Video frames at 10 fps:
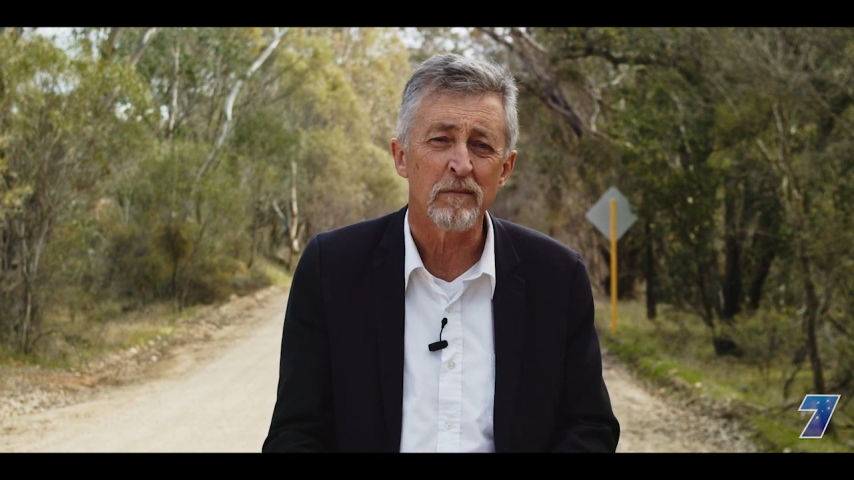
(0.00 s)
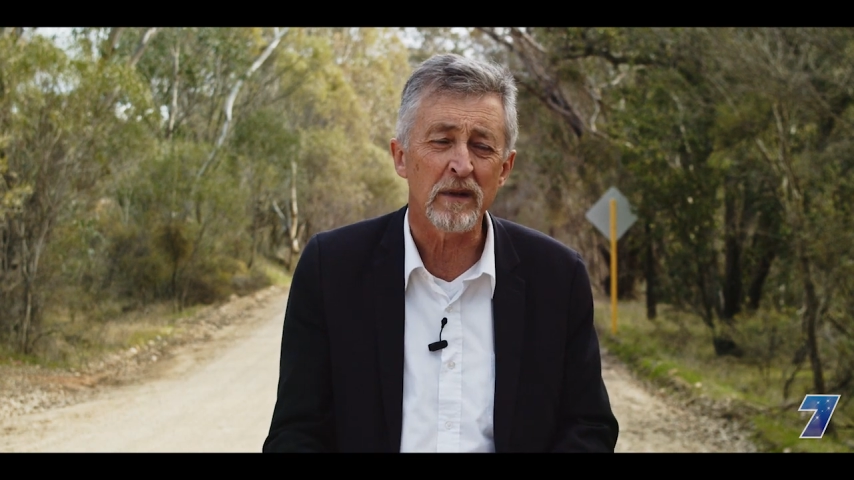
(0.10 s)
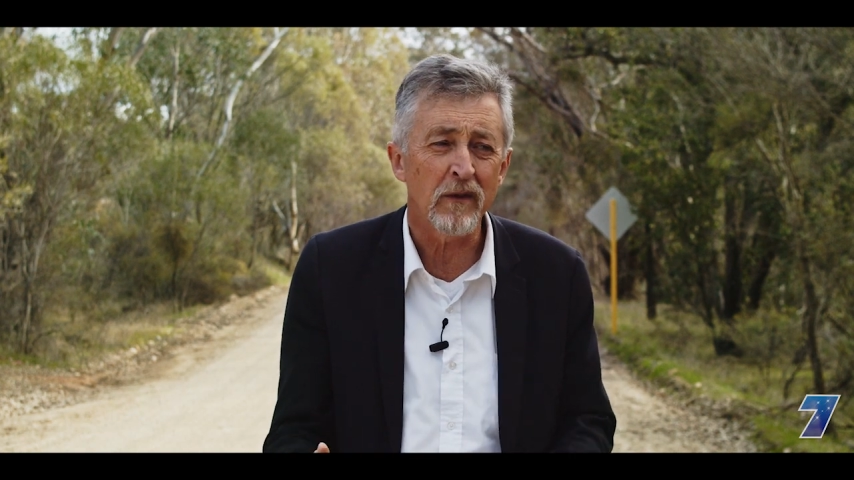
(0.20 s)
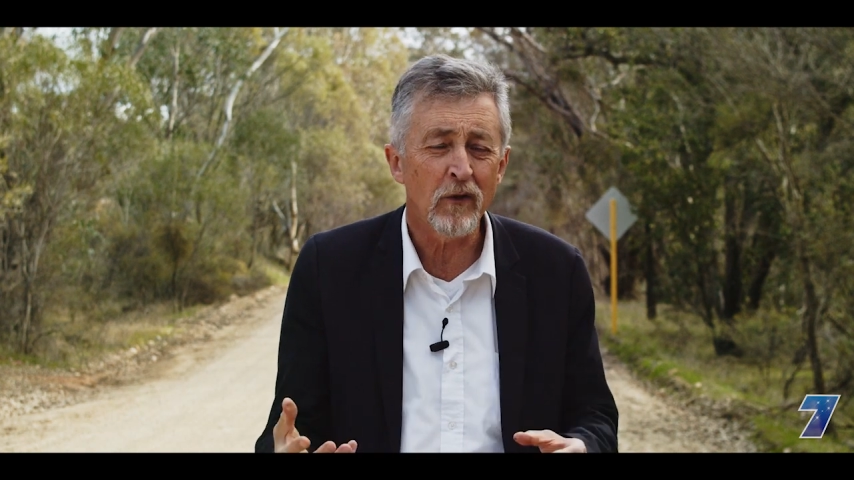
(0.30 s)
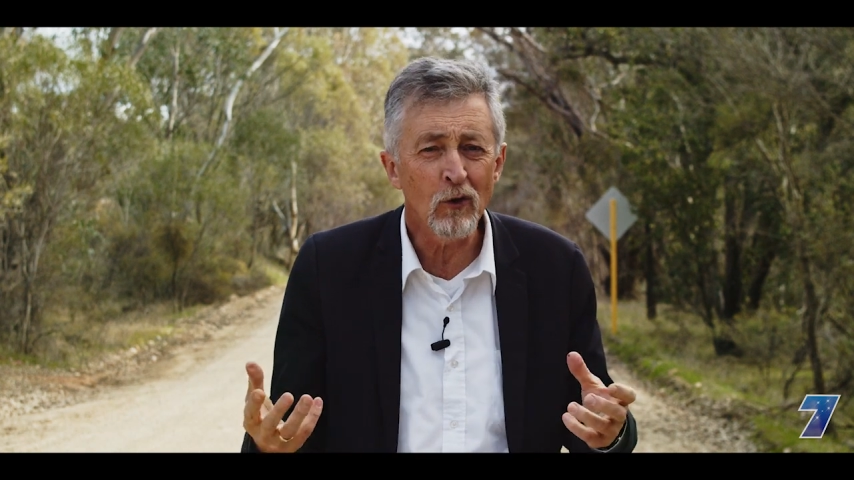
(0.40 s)

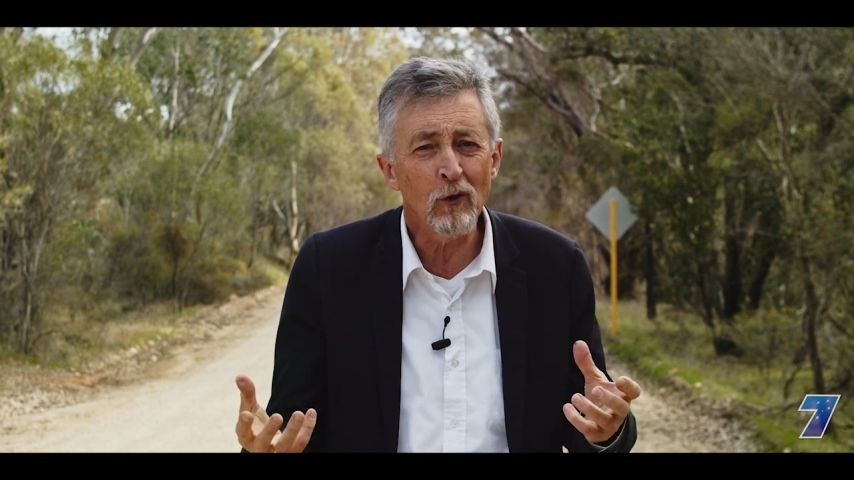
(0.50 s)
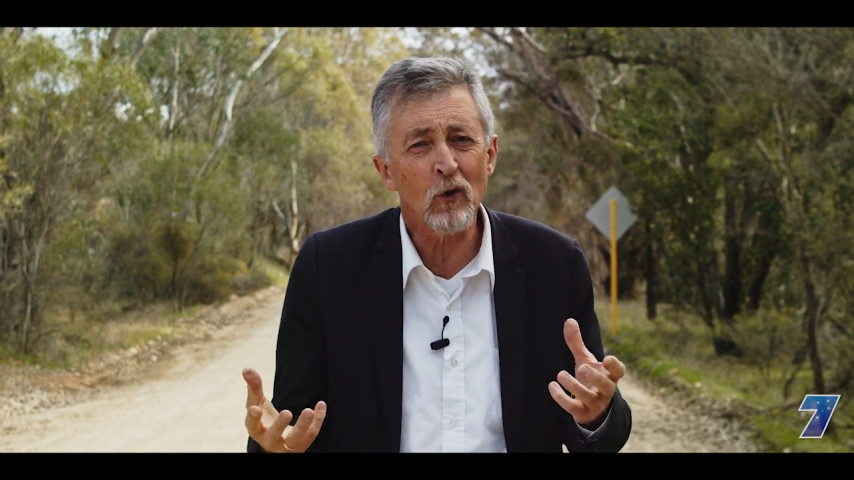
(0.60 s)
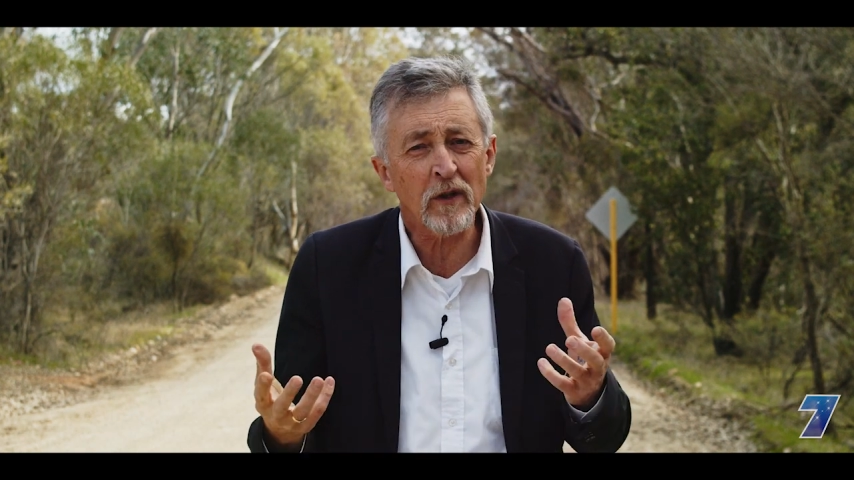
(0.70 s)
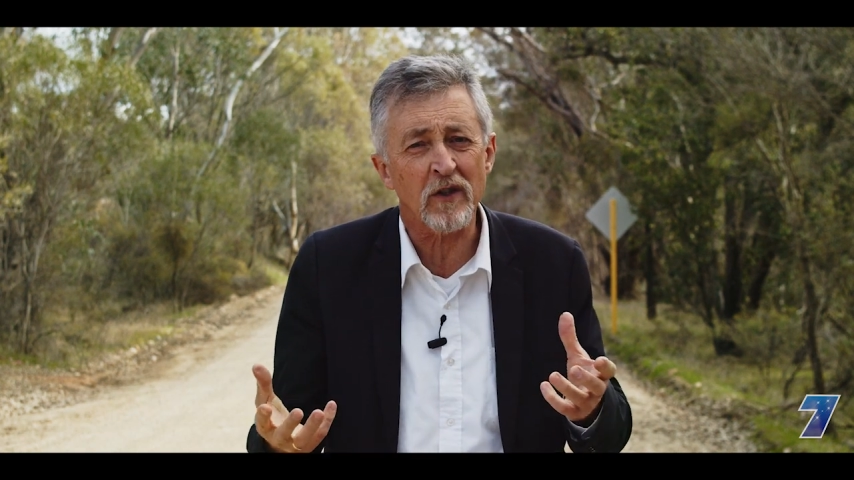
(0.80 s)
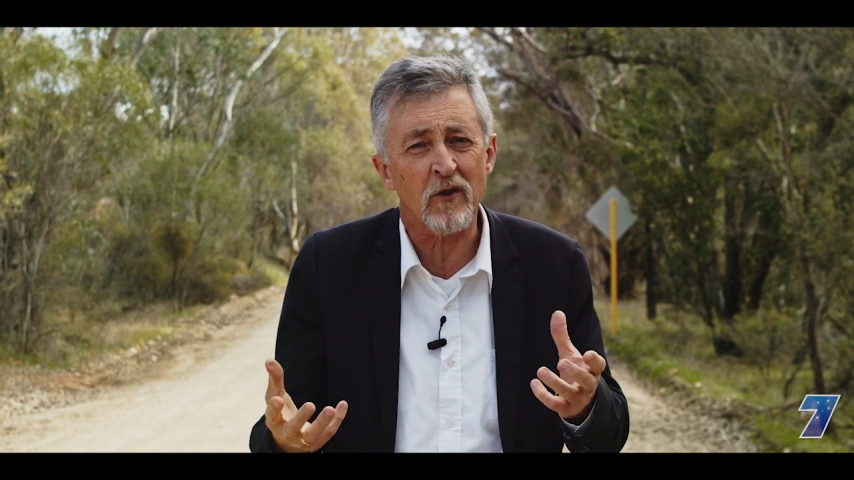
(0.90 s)
But if you
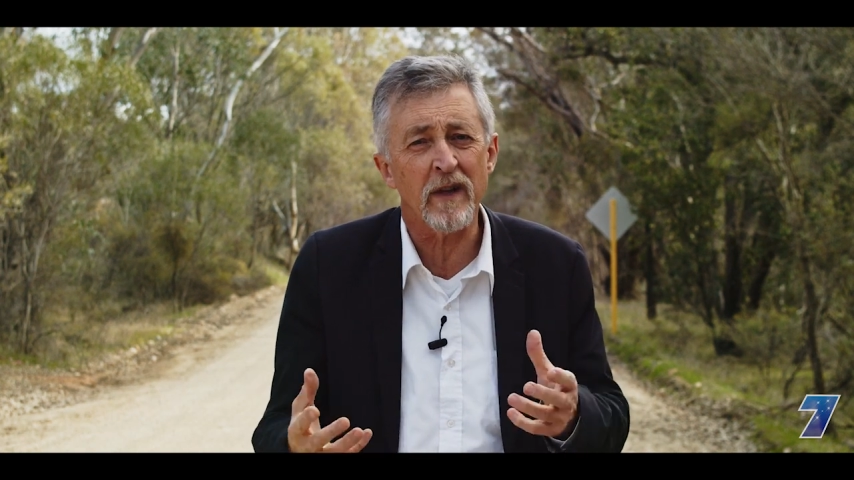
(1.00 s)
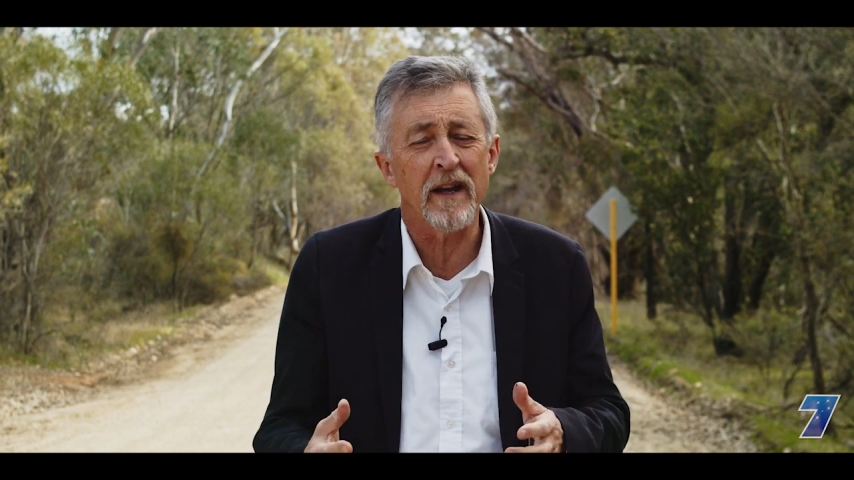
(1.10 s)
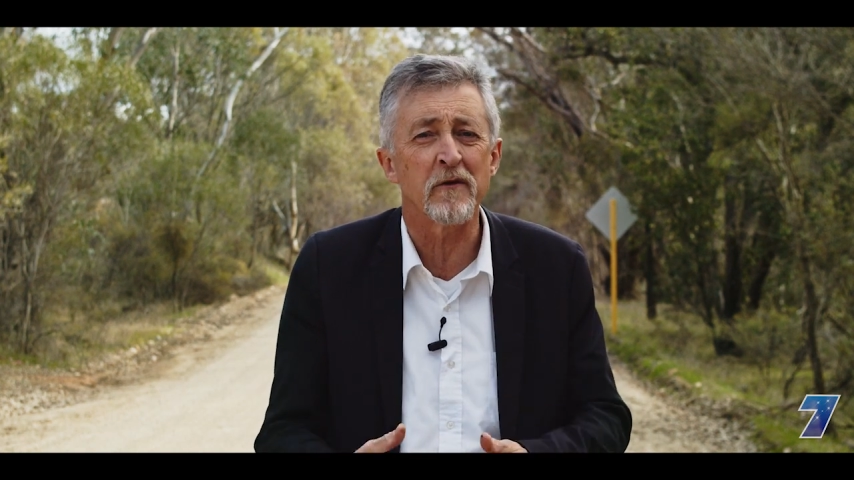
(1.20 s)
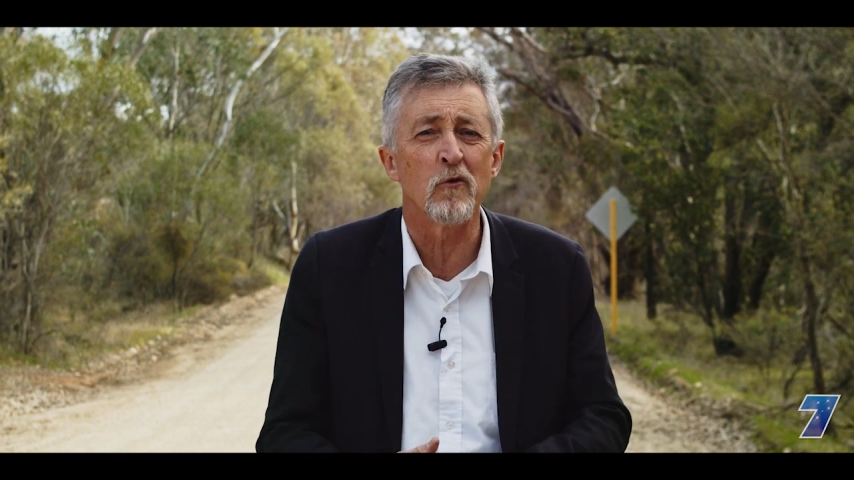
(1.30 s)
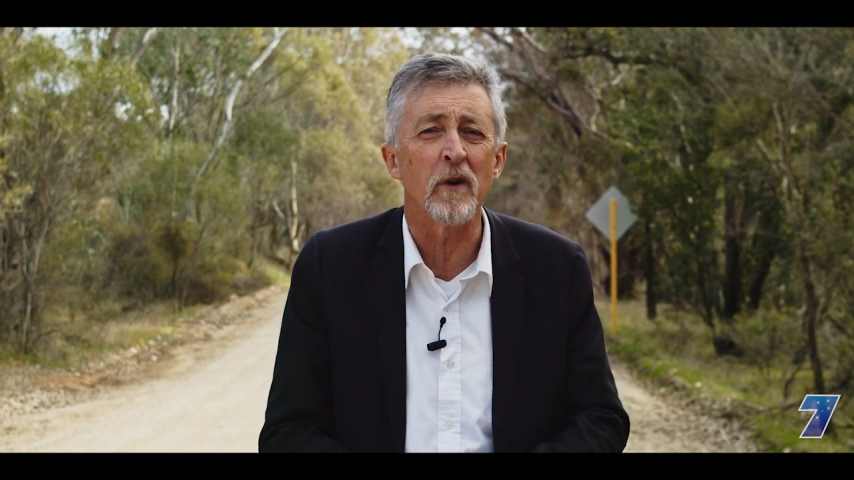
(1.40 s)
look at the
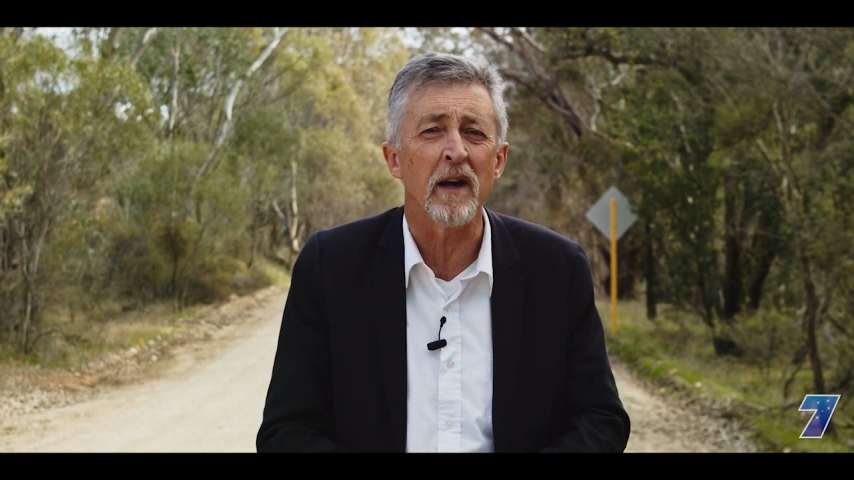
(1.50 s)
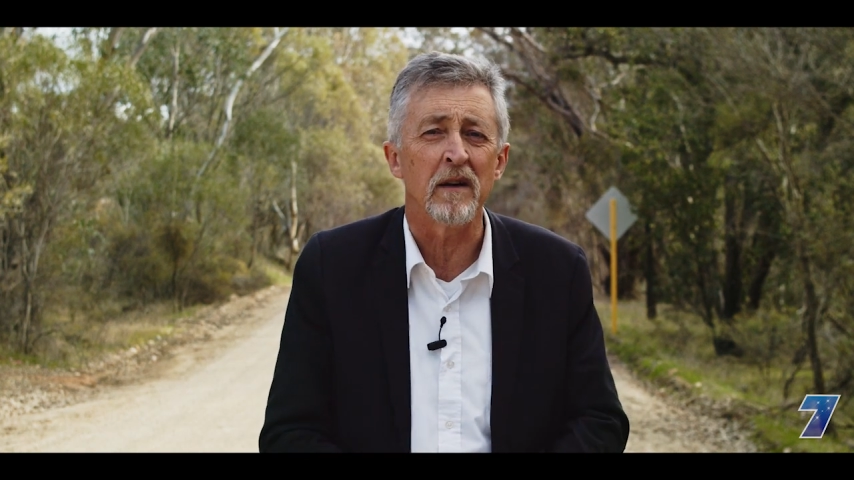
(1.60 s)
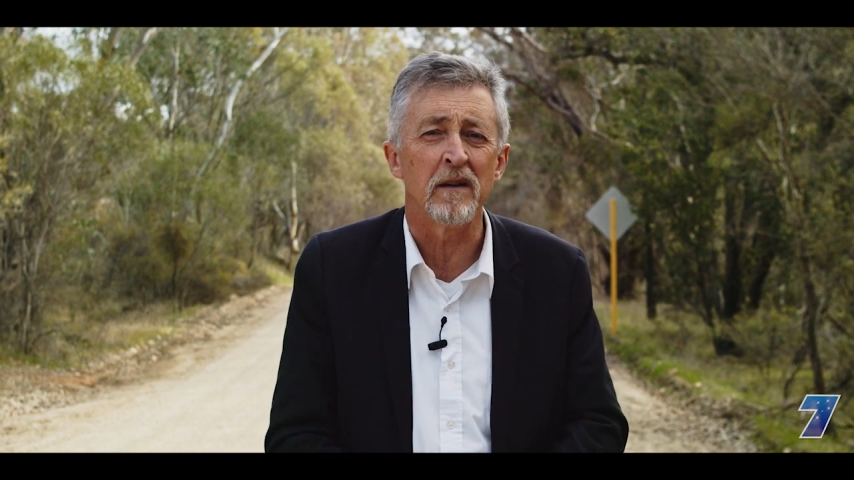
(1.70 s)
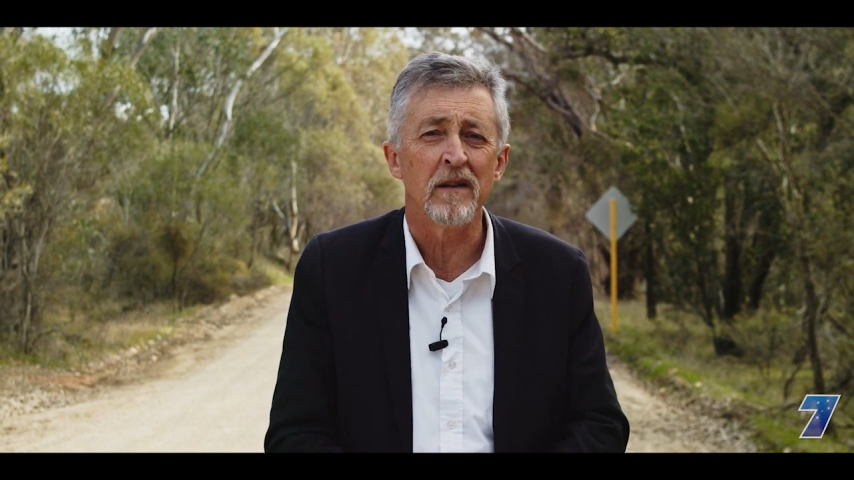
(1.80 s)
created order,